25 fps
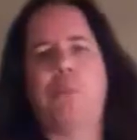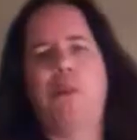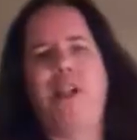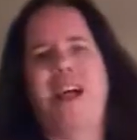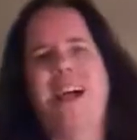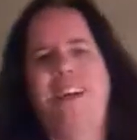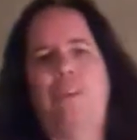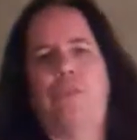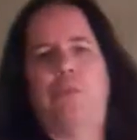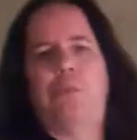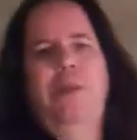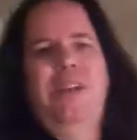
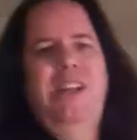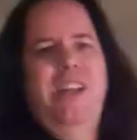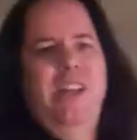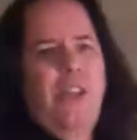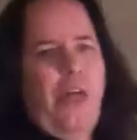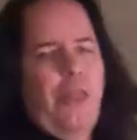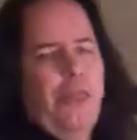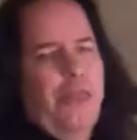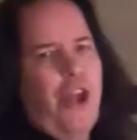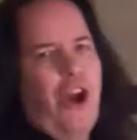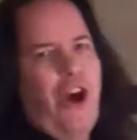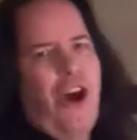placement in
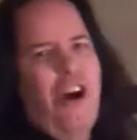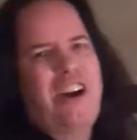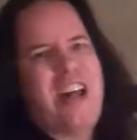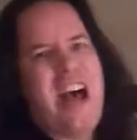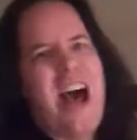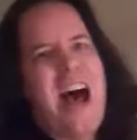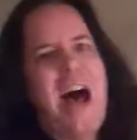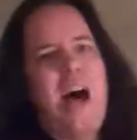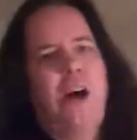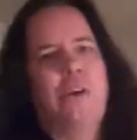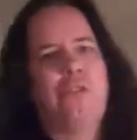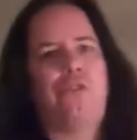the 3rd
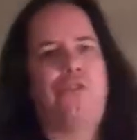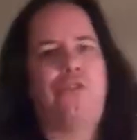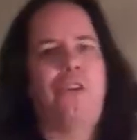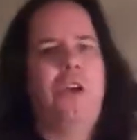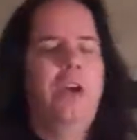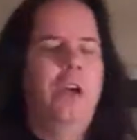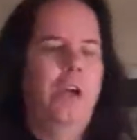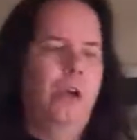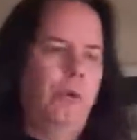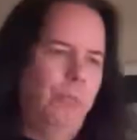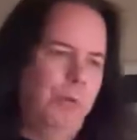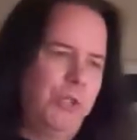
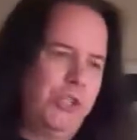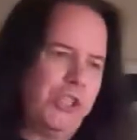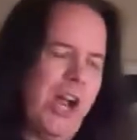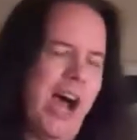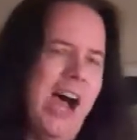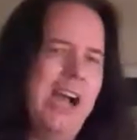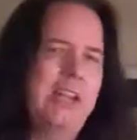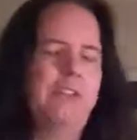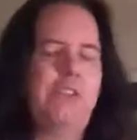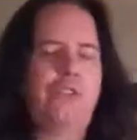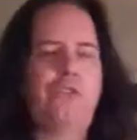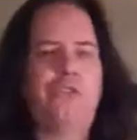house, which
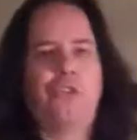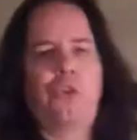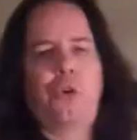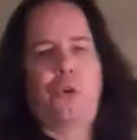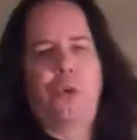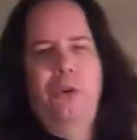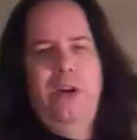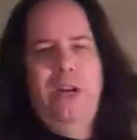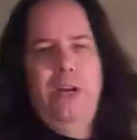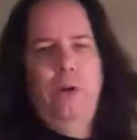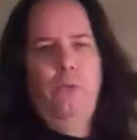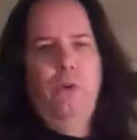I
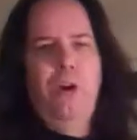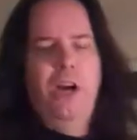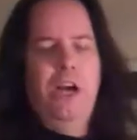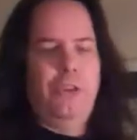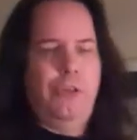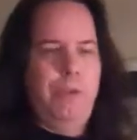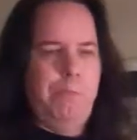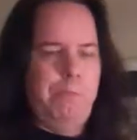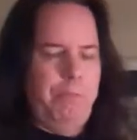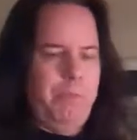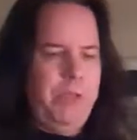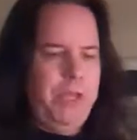disagree
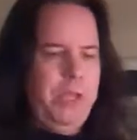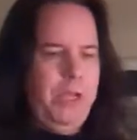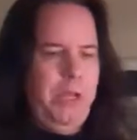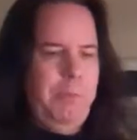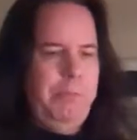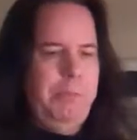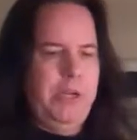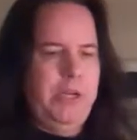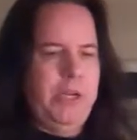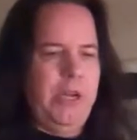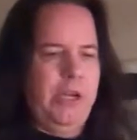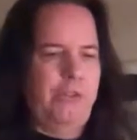with
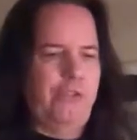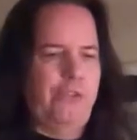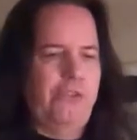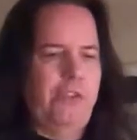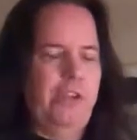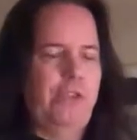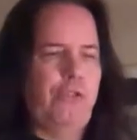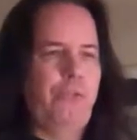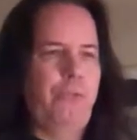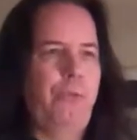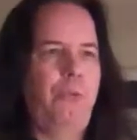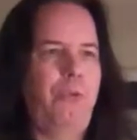because
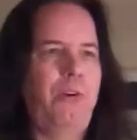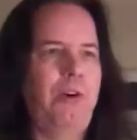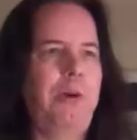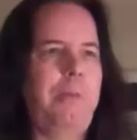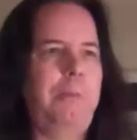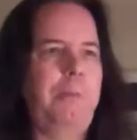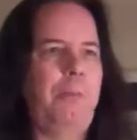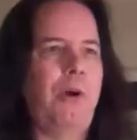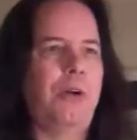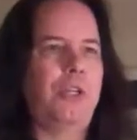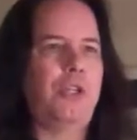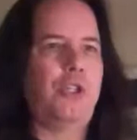this
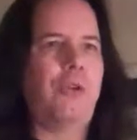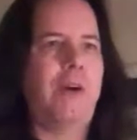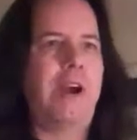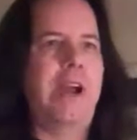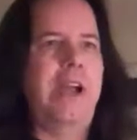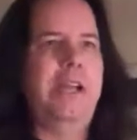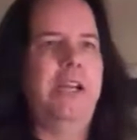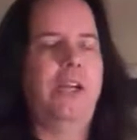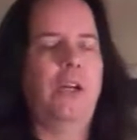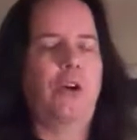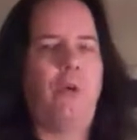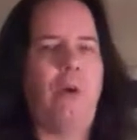would
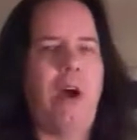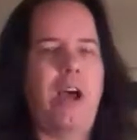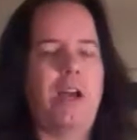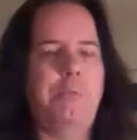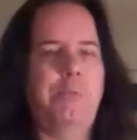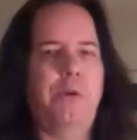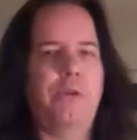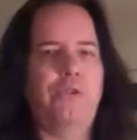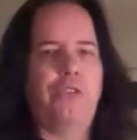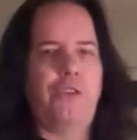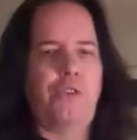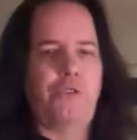portray
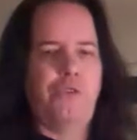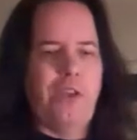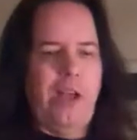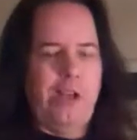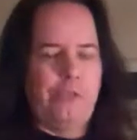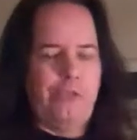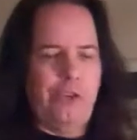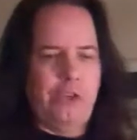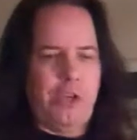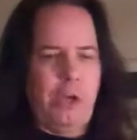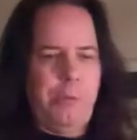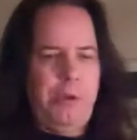incredible
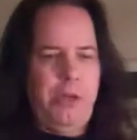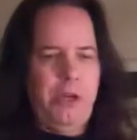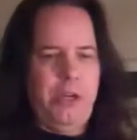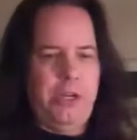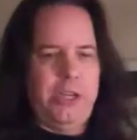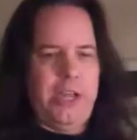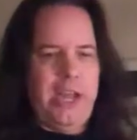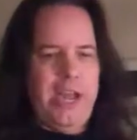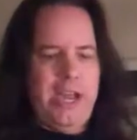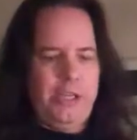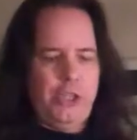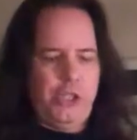success in
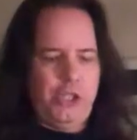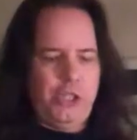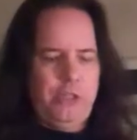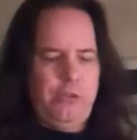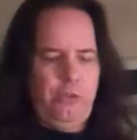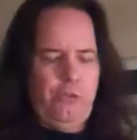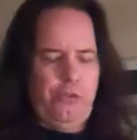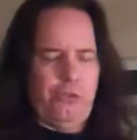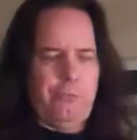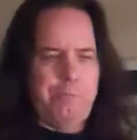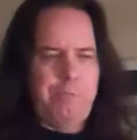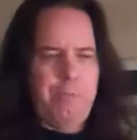
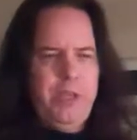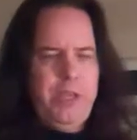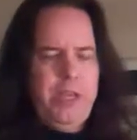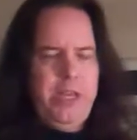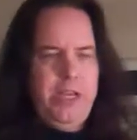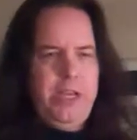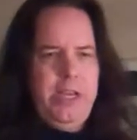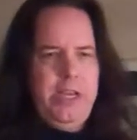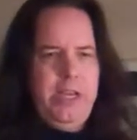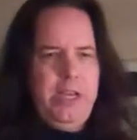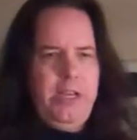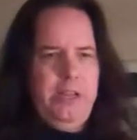communications.
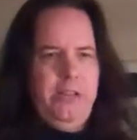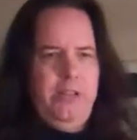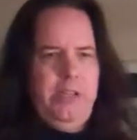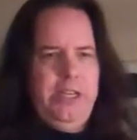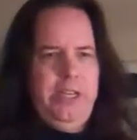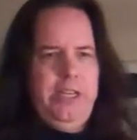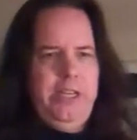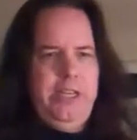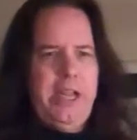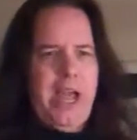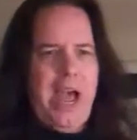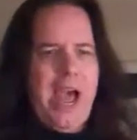
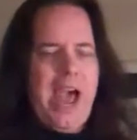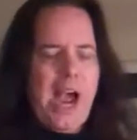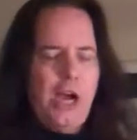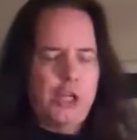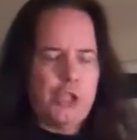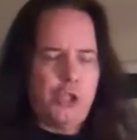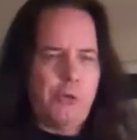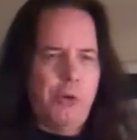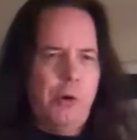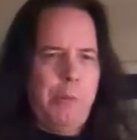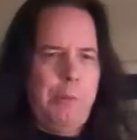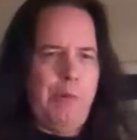The
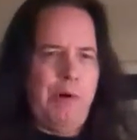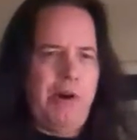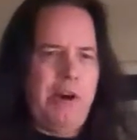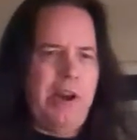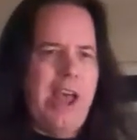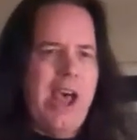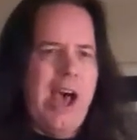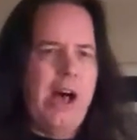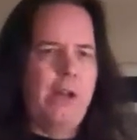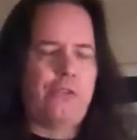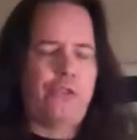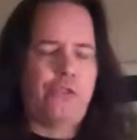actual
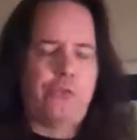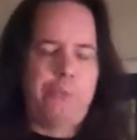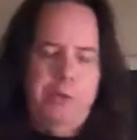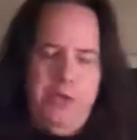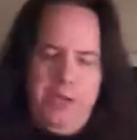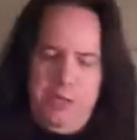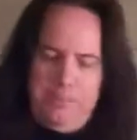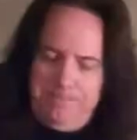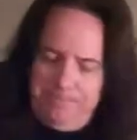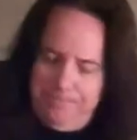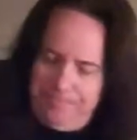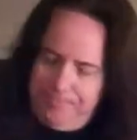
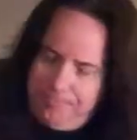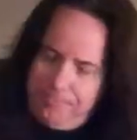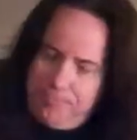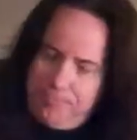pronouncement